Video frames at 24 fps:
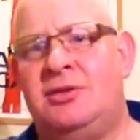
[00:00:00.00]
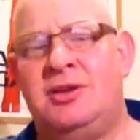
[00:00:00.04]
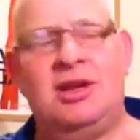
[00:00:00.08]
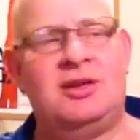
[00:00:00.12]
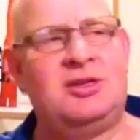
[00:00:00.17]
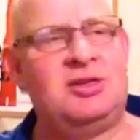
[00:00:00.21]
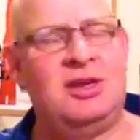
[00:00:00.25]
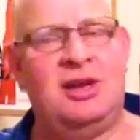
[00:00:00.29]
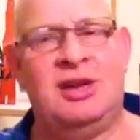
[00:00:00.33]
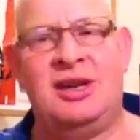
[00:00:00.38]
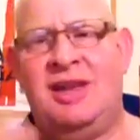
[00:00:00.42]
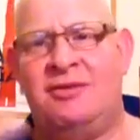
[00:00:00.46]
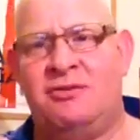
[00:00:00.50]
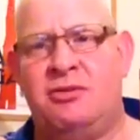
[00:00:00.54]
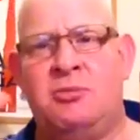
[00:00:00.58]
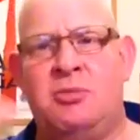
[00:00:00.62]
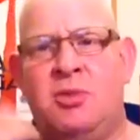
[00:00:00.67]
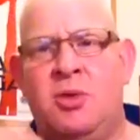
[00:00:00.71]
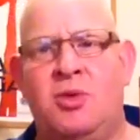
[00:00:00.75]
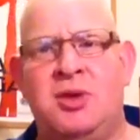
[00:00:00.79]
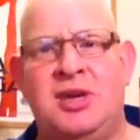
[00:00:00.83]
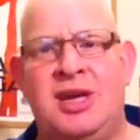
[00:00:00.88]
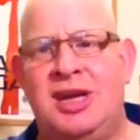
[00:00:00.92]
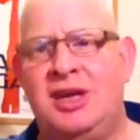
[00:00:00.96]
That's 11
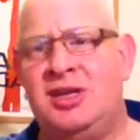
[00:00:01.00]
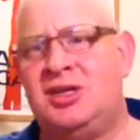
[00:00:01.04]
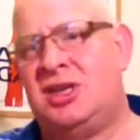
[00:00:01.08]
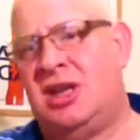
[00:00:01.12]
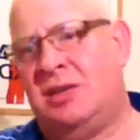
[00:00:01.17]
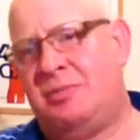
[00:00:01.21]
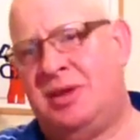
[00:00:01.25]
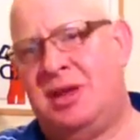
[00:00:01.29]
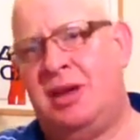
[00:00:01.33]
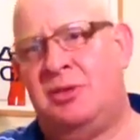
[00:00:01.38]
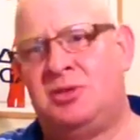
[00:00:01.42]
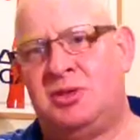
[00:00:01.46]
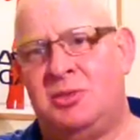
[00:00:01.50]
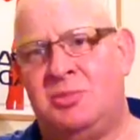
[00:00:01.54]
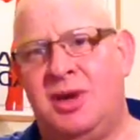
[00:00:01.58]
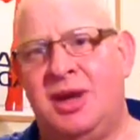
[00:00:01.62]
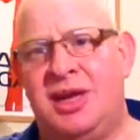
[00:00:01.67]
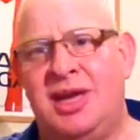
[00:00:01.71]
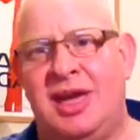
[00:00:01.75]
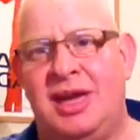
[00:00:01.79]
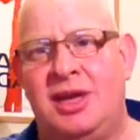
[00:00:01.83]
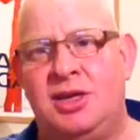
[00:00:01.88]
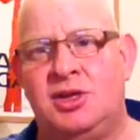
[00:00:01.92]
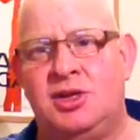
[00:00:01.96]
more years, they'd be up to
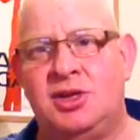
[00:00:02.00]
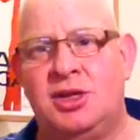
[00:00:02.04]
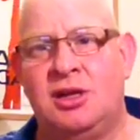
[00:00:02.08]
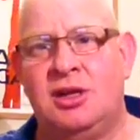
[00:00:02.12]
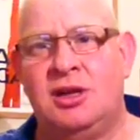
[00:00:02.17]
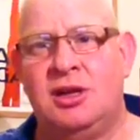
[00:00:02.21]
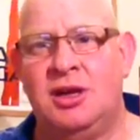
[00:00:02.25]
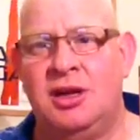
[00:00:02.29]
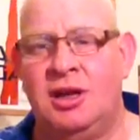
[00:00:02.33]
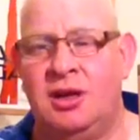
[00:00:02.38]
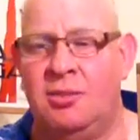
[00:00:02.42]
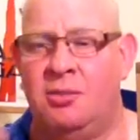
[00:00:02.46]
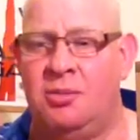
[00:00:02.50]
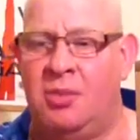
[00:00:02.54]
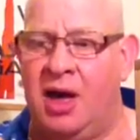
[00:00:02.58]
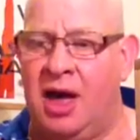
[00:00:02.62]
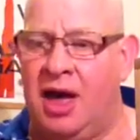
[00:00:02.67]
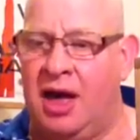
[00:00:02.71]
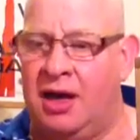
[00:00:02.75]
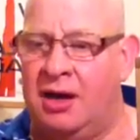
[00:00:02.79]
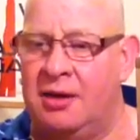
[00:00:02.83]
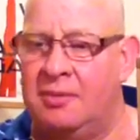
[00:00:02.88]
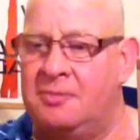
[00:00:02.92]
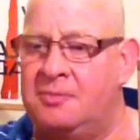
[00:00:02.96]
my age.
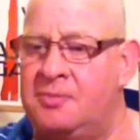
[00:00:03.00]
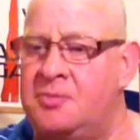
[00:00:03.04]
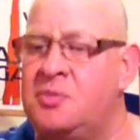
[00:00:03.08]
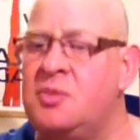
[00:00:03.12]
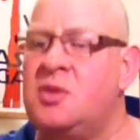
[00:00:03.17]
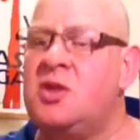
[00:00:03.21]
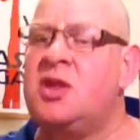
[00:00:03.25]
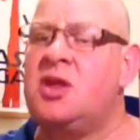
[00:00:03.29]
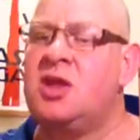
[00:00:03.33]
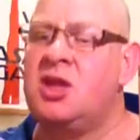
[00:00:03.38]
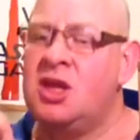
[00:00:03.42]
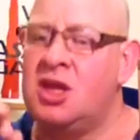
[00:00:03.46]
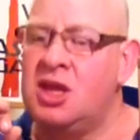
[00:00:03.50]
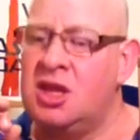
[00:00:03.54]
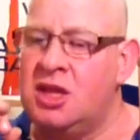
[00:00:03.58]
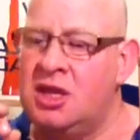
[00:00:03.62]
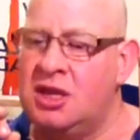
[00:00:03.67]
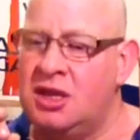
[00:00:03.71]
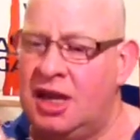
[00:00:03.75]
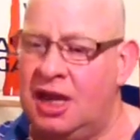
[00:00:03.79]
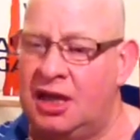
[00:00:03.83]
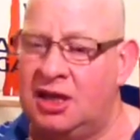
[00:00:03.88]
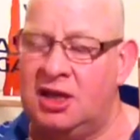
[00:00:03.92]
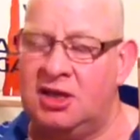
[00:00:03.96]
But
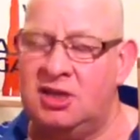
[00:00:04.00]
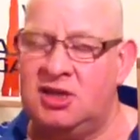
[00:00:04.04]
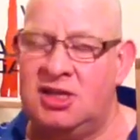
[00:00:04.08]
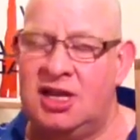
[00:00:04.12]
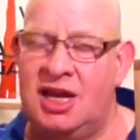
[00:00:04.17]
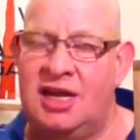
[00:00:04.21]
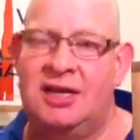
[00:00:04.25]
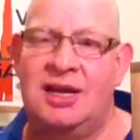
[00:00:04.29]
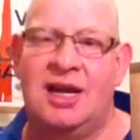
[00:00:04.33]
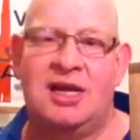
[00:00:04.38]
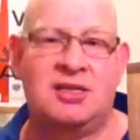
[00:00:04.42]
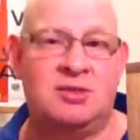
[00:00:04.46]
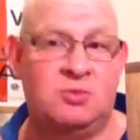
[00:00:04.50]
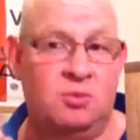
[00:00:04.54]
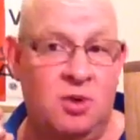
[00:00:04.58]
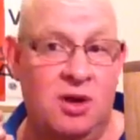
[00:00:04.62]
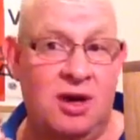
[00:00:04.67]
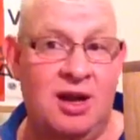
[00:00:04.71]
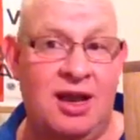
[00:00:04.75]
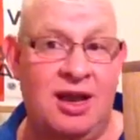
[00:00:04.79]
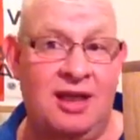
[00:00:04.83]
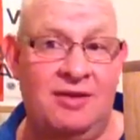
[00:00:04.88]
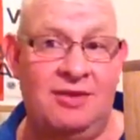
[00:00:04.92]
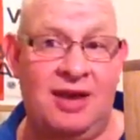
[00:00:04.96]
like I said, that's
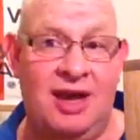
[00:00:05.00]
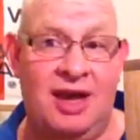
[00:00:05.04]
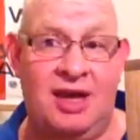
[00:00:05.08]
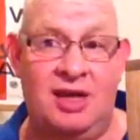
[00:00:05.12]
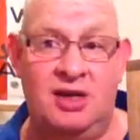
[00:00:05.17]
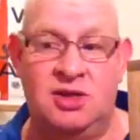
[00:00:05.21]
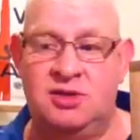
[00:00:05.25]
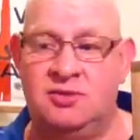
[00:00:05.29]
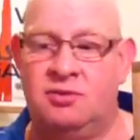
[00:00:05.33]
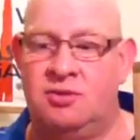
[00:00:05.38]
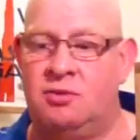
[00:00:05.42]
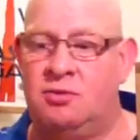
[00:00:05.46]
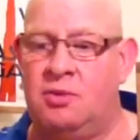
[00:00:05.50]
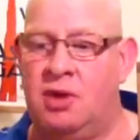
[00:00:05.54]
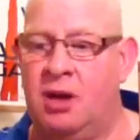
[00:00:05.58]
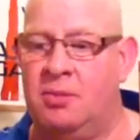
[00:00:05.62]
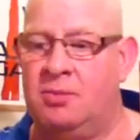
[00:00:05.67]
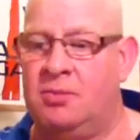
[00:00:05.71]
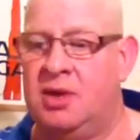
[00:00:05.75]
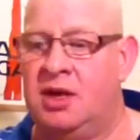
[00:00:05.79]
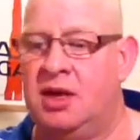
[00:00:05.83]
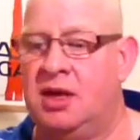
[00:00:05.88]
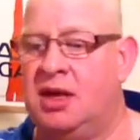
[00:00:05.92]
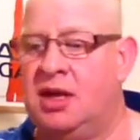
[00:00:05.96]
one hell of an age of a
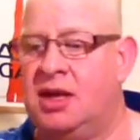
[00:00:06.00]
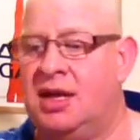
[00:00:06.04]
rum.